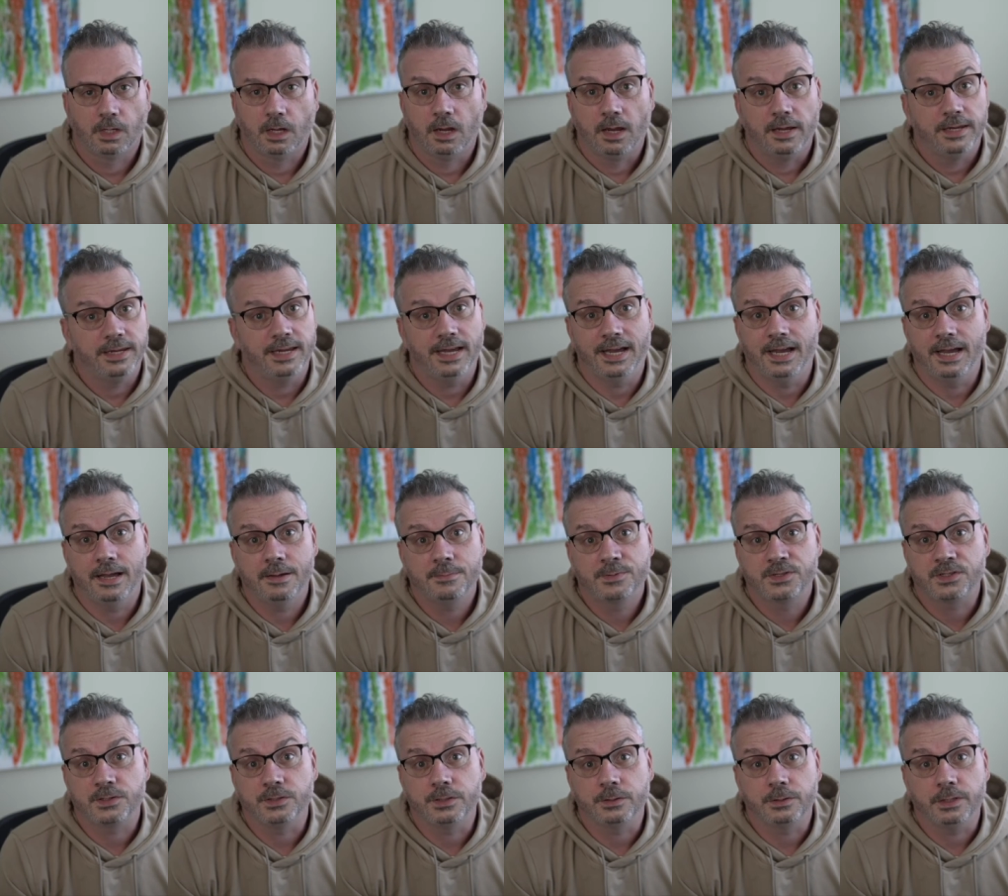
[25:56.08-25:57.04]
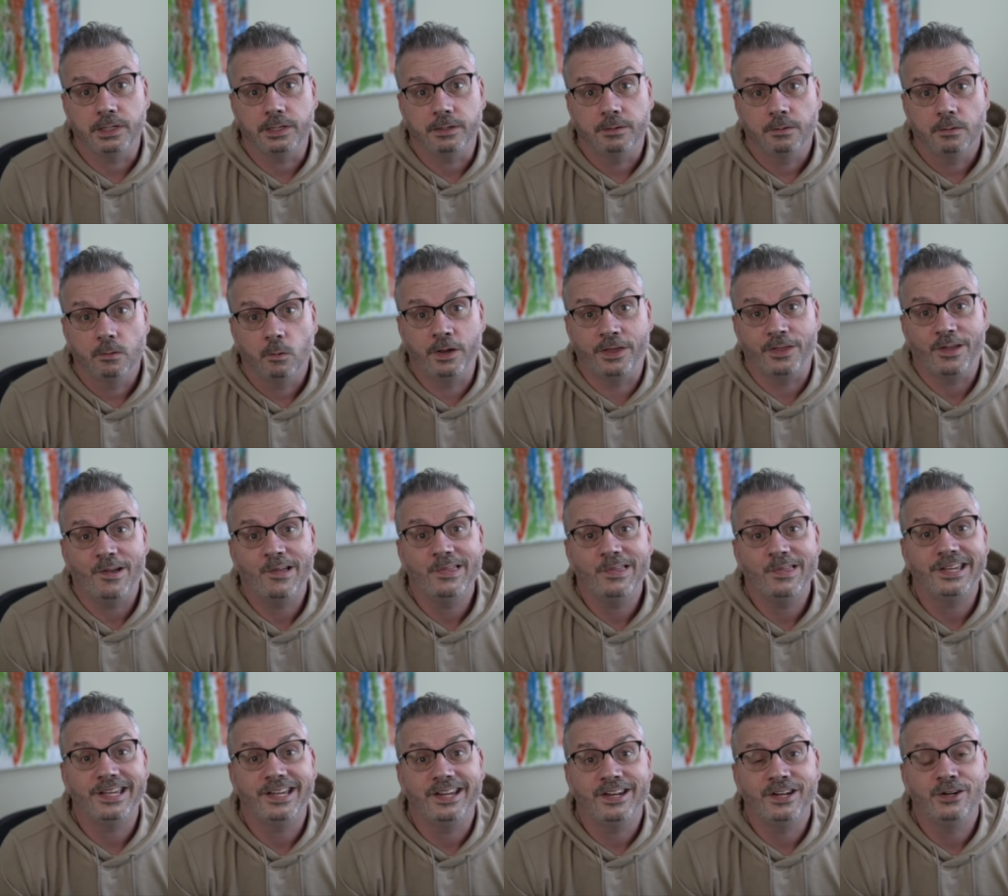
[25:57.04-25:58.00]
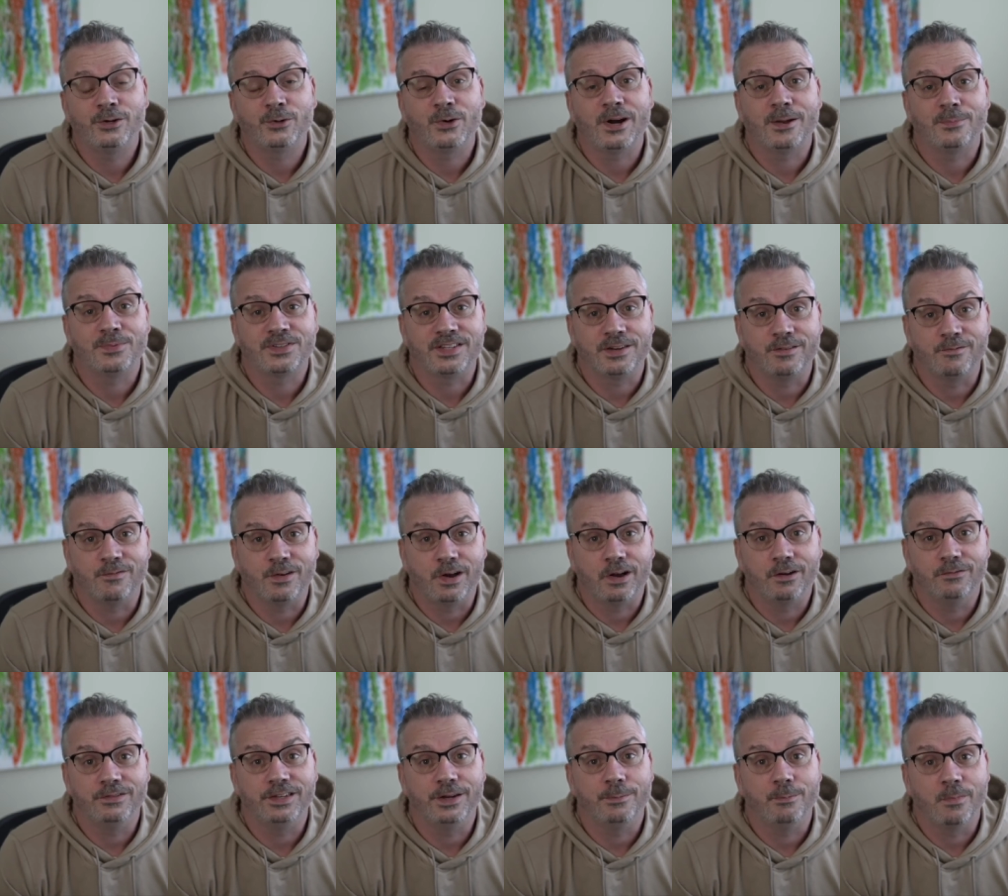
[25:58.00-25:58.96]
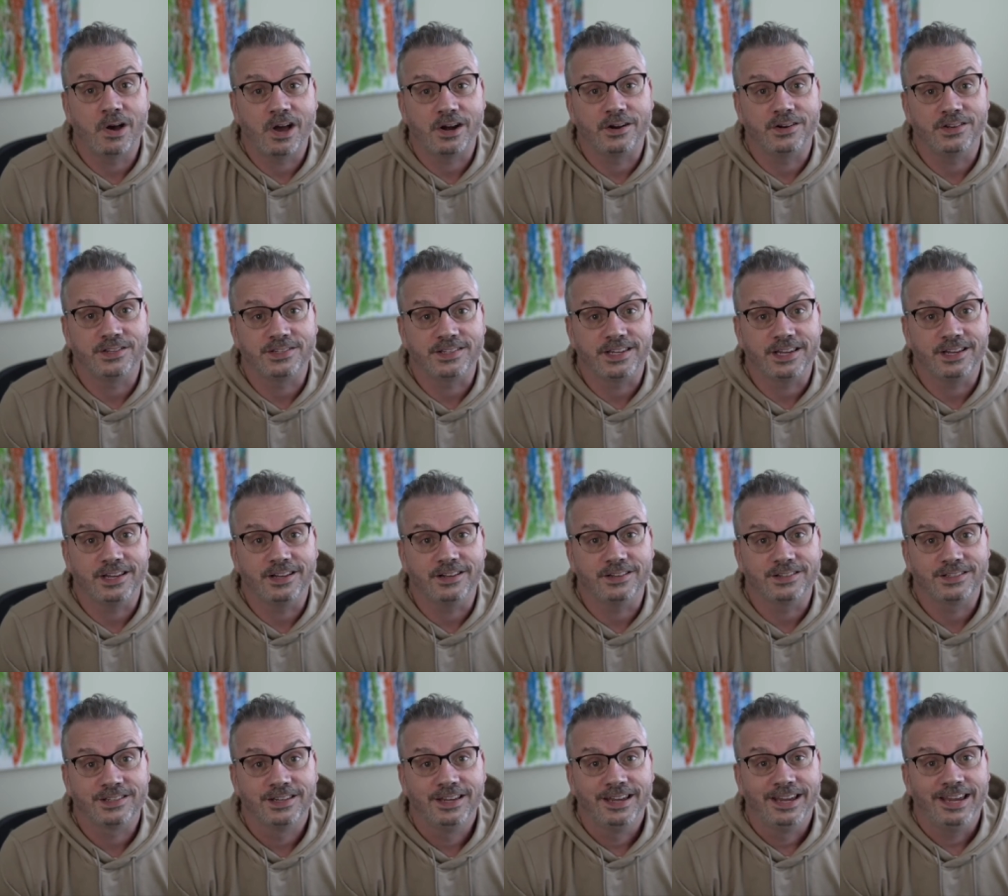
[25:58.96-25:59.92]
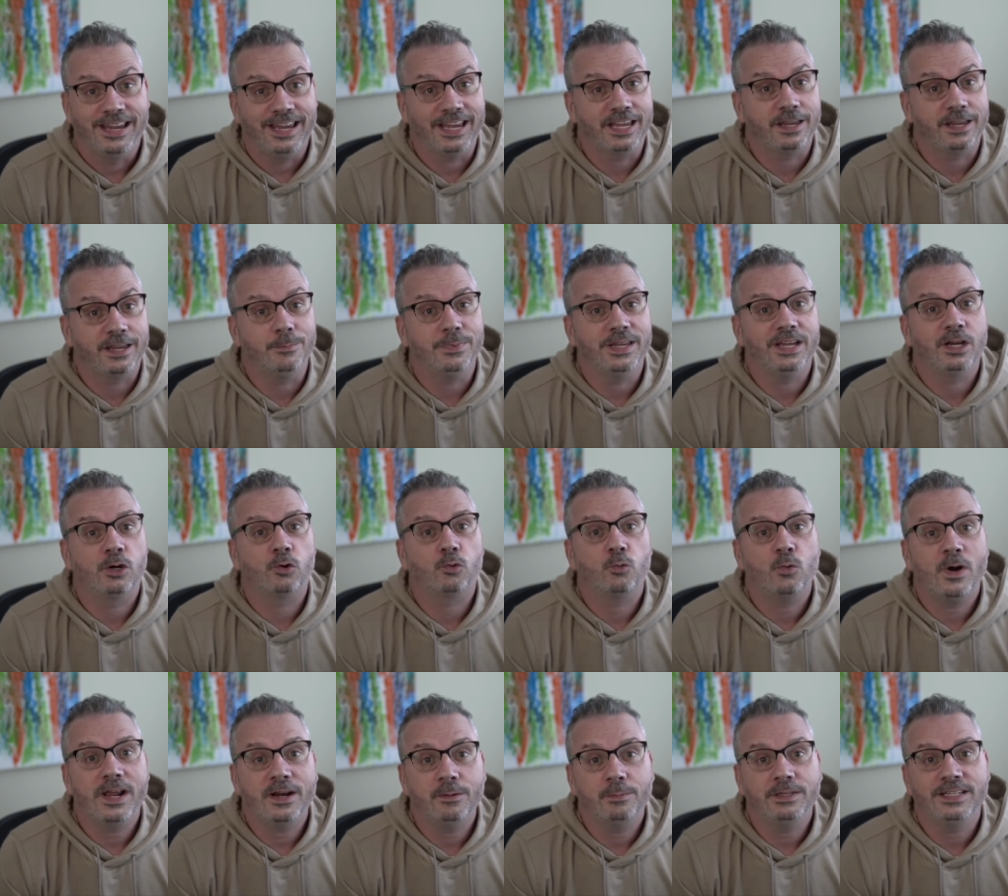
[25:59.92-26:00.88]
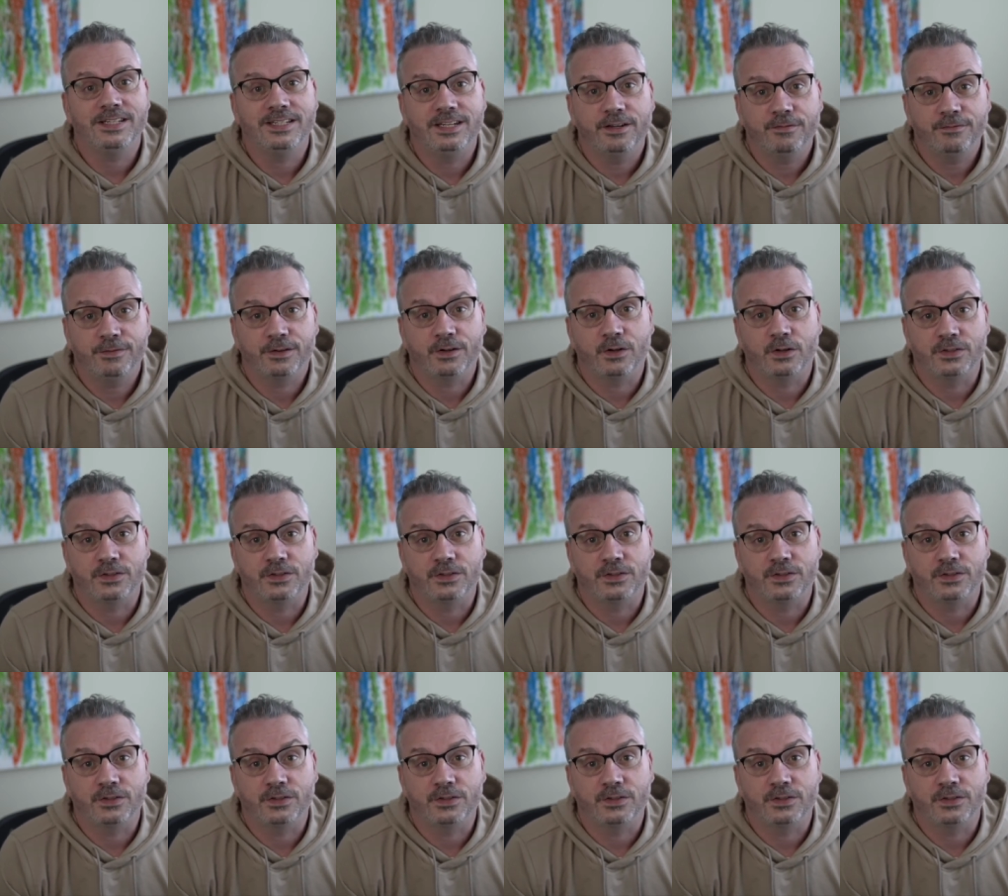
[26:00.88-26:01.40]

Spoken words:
Yeah, absolutely. With all the interrupts involved in modern sales, it can be incredibly difficult to